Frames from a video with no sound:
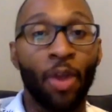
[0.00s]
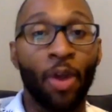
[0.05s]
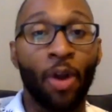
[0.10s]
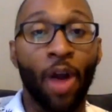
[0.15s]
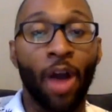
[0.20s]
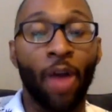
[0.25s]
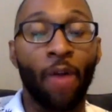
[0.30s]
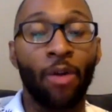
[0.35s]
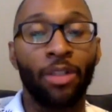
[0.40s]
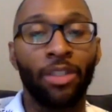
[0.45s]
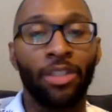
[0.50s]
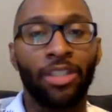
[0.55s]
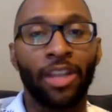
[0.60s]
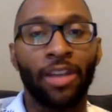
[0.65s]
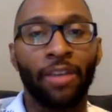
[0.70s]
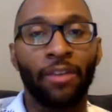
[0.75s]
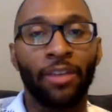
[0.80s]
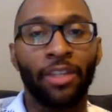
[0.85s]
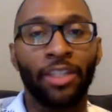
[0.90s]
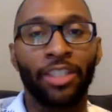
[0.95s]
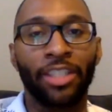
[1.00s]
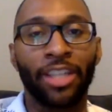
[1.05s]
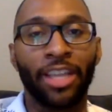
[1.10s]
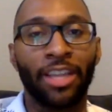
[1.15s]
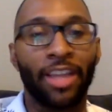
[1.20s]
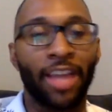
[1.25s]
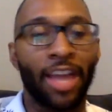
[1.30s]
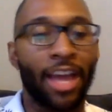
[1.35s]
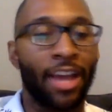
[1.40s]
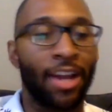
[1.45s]
no, I would definitely
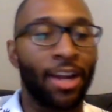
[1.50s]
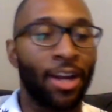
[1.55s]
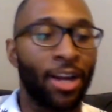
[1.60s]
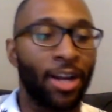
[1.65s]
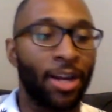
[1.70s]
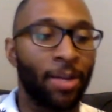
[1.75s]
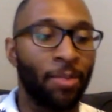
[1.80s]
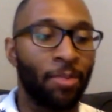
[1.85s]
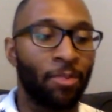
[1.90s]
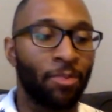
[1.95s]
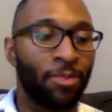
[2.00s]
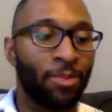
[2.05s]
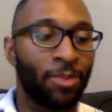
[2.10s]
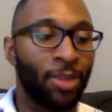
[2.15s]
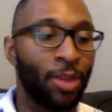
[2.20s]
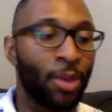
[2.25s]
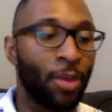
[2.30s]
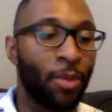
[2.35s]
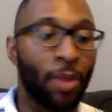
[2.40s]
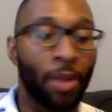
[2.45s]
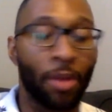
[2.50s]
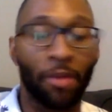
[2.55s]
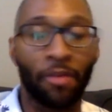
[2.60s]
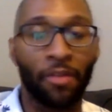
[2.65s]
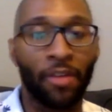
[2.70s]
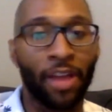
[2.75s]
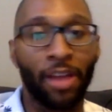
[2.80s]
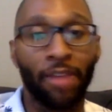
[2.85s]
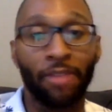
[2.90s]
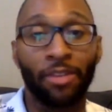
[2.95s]
say that, you know, probably
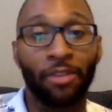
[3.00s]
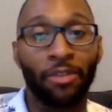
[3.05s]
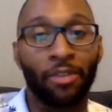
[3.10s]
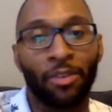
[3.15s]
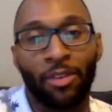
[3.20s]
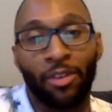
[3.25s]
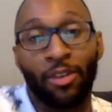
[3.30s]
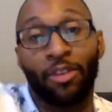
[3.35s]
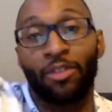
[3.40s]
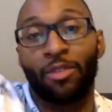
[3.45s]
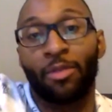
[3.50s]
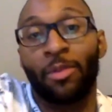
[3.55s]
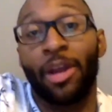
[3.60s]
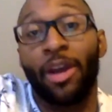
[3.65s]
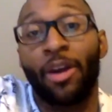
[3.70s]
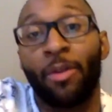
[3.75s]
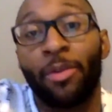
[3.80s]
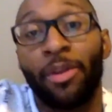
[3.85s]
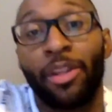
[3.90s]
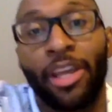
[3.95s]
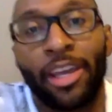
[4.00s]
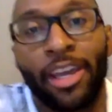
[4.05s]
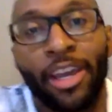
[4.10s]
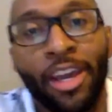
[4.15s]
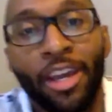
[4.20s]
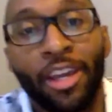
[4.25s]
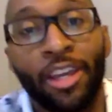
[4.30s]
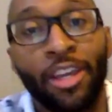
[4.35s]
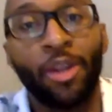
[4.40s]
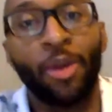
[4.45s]
5 to 15 years from now, it'll be like,
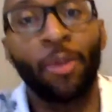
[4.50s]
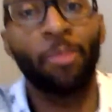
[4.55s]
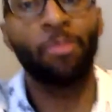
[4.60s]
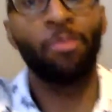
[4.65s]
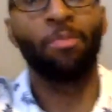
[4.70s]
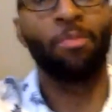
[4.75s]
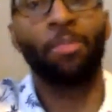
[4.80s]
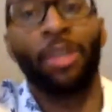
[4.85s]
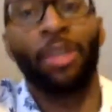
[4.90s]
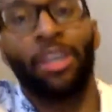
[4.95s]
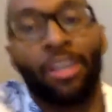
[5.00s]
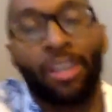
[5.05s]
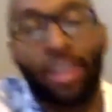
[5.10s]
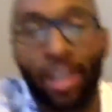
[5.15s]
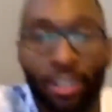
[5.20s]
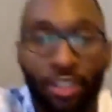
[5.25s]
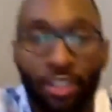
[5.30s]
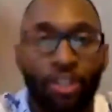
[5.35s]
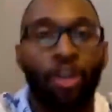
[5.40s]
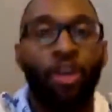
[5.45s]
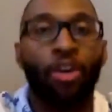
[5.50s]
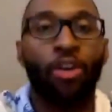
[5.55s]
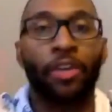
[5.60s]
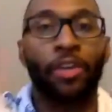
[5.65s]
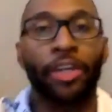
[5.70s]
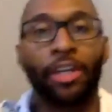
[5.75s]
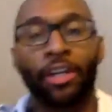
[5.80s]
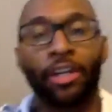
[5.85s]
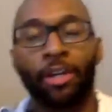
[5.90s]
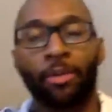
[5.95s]
you know, me, SDR
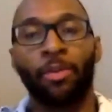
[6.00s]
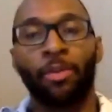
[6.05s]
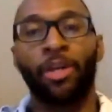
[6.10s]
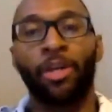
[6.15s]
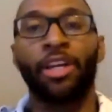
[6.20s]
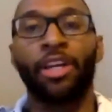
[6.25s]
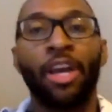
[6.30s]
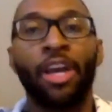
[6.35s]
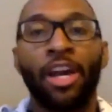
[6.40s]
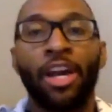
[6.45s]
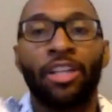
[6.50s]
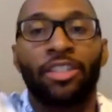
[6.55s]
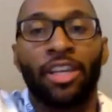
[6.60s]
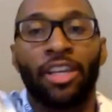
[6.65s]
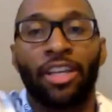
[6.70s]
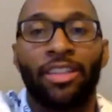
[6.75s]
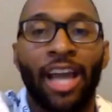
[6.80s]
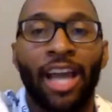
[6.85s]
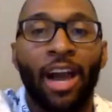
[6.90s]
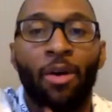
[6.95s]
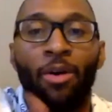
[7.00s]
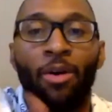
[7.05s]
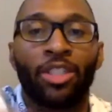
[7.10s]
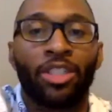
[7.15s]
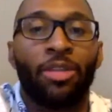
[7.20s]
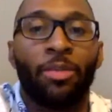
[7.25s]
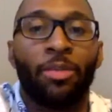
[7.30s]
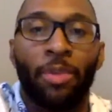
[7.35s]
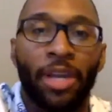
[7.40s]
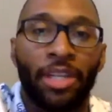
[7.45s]
over here. But it's like, that
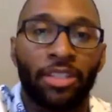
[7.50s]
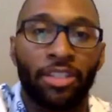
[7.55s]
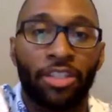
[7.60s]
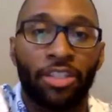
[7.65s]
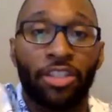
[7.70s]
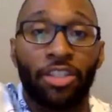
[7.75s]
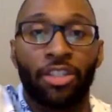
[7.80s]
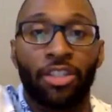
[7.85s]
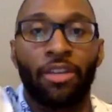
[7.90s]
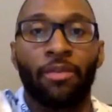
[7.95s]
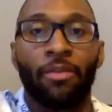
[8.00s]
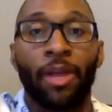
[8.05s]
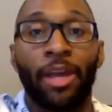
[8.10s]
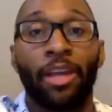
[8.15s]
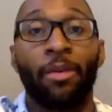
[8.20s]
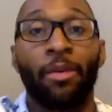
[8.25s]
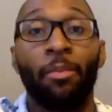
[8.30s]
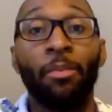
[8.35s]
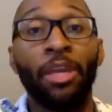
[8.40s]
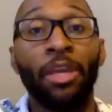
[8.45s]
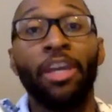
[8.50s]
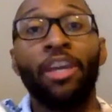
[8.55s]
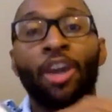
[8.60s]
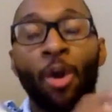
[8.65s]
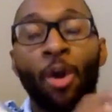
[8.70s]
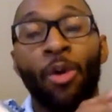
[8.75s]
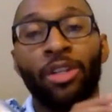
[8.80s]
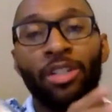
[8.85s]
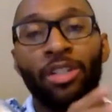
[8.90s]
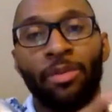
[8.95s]
was the best decision of like me
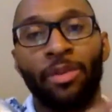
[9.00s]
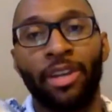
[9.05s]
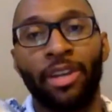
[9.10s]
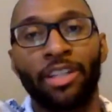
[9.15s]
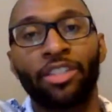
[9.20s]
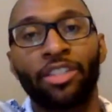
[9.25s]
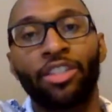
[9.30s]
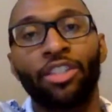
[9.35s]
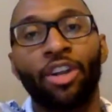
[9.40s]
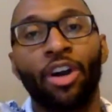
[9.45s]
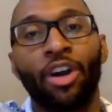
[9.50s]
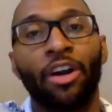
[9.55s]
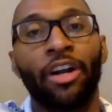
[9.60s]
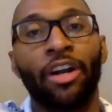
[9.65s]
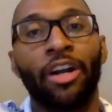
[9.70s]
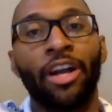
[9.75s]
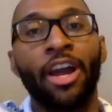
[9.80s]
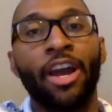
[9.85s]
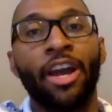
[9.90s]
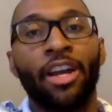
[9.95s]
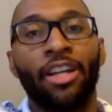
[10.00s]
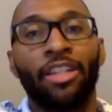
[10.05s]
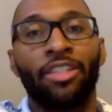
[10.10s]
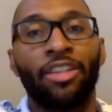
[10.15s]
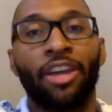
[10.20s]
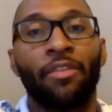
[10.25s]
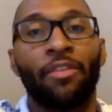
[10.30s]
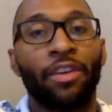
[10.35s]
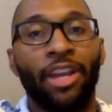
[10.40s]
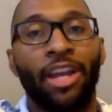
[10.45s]
going to be an SDR. It's
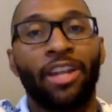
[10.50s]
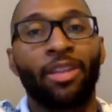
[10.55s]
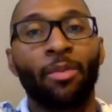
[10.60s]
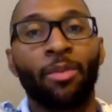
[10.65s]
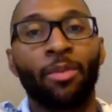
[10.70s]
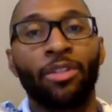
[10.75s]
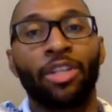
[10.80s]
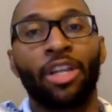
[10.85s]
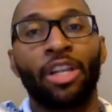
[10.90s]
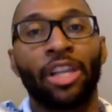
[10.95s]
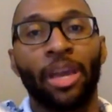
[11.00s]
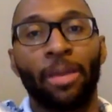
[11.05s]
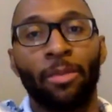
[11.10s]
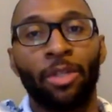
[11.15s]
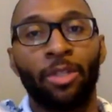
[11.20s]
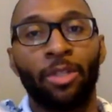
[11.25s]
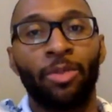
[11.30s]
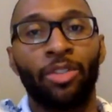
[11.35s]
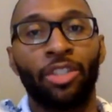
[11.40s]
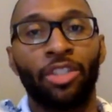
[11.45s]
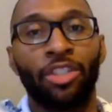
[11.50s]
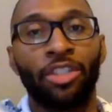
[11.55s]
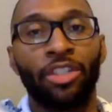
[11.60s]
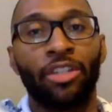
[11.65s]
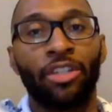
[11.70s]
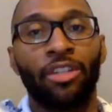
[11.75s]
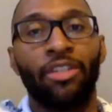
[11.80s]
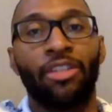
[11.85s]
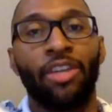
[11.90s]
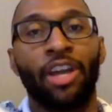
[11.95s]
definitely not the most glamorous position in
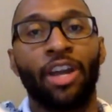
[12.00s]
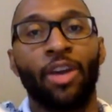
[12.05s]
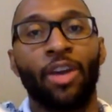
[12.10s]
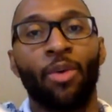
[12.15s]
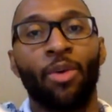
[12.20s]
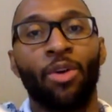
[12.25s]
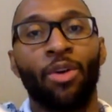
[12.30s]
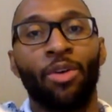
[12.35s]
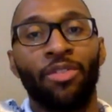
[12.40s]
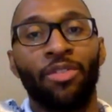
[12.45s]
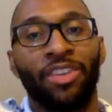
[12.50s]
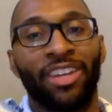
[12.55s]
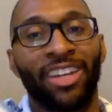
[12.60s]
the entire world.